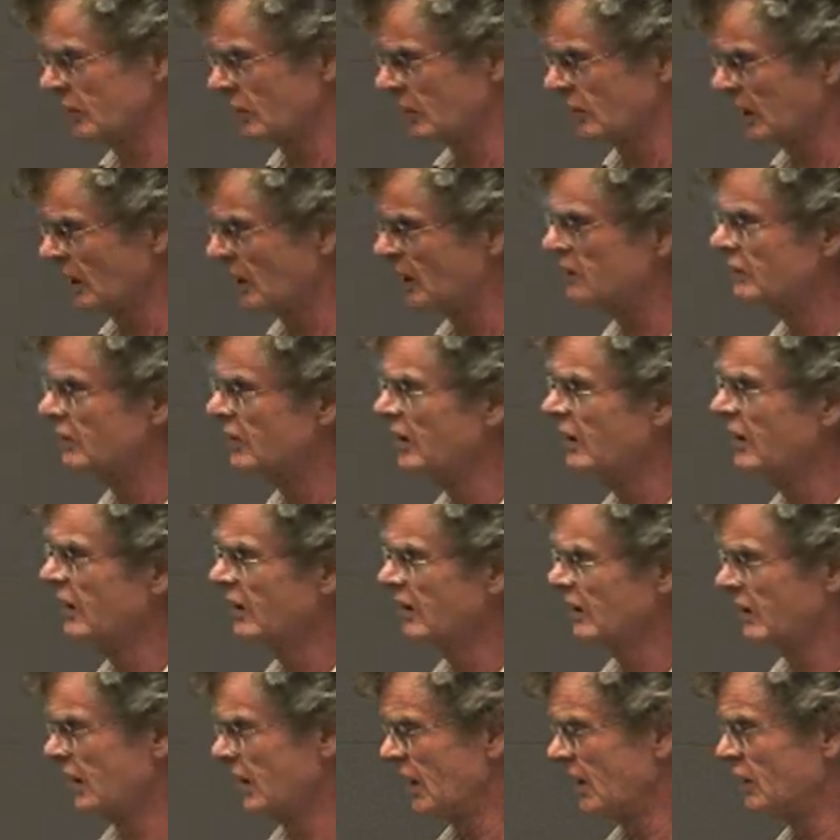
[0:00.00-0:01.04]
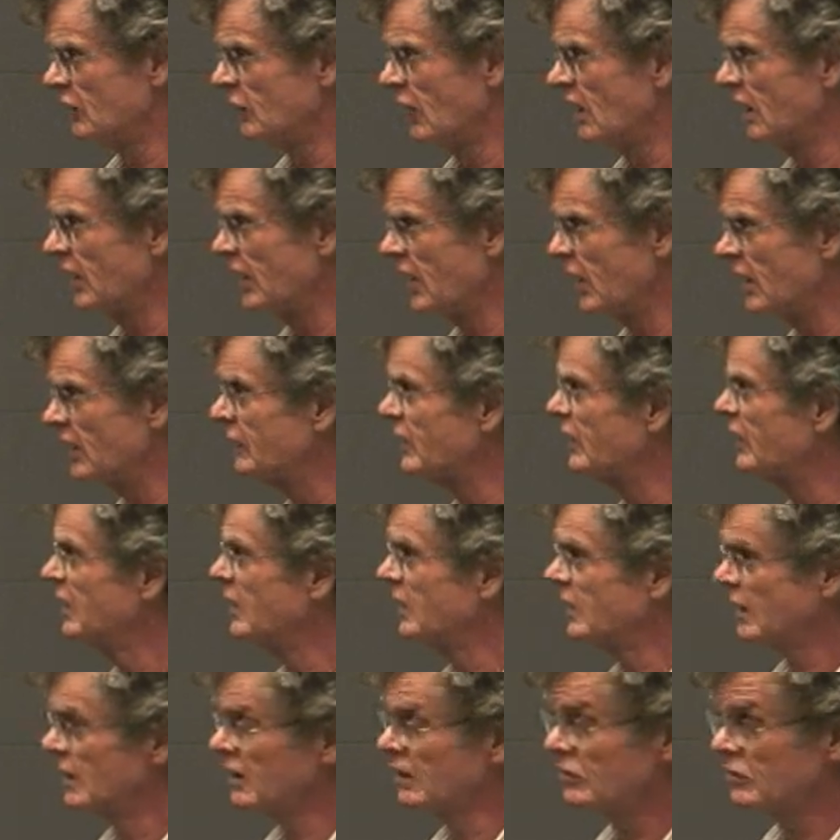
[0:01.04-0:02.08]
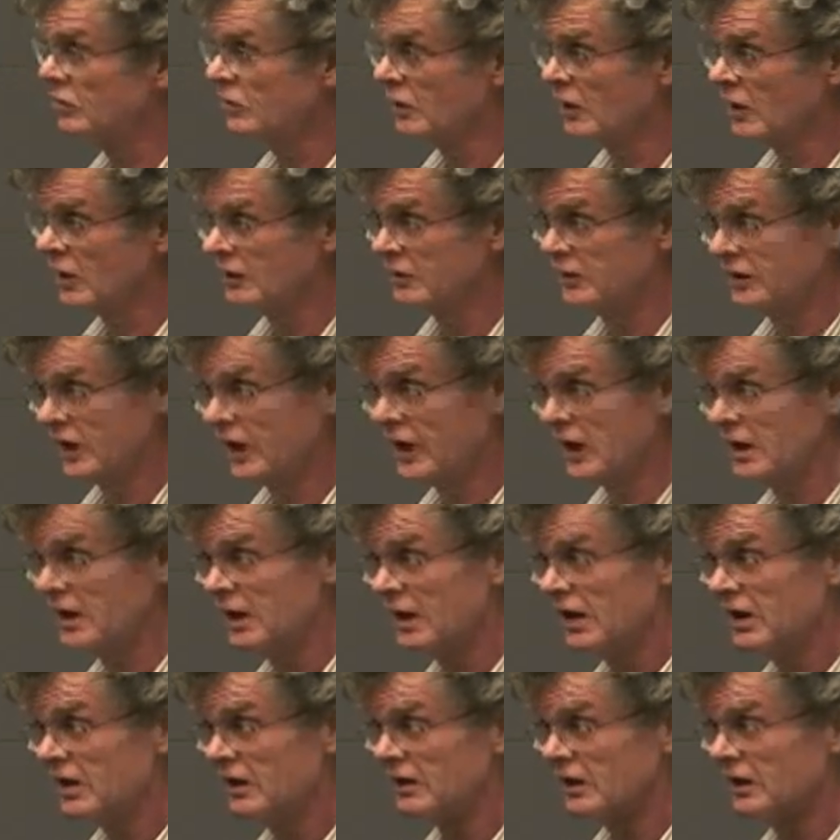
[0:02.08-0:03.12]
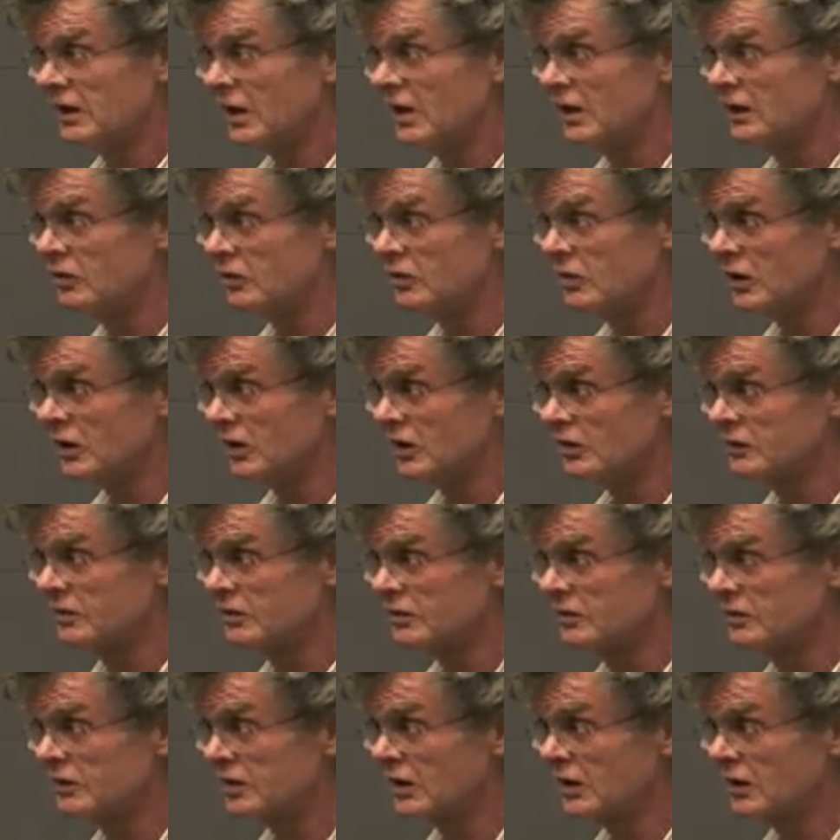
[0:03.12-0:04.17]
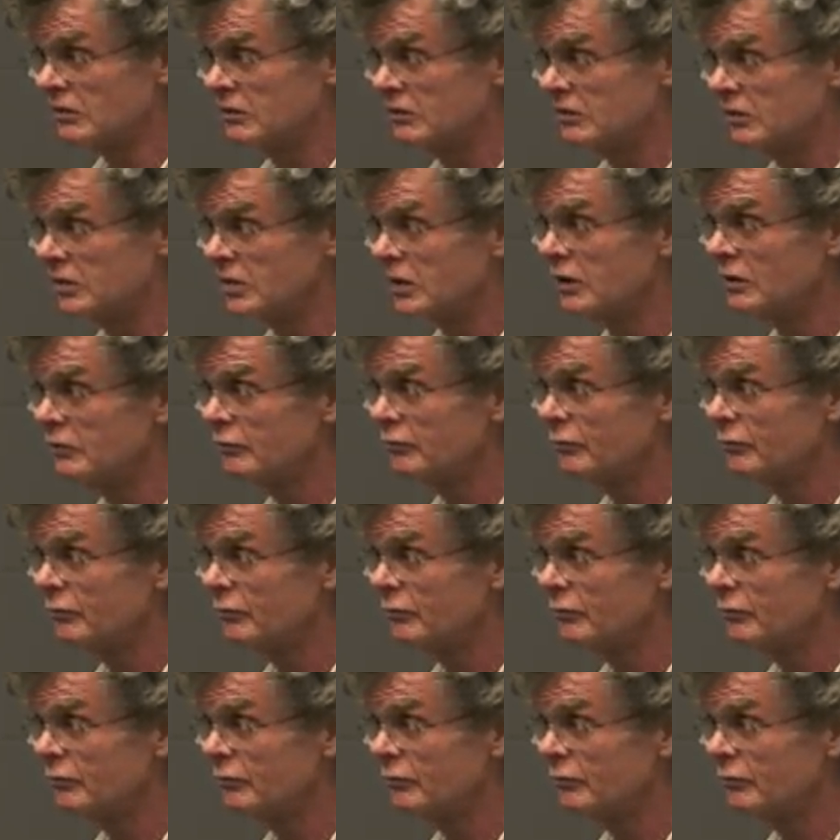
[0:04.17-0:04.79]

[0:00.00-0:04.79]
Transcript: the case that I'd rather have one hundred dollars now than one hundred dollars next year?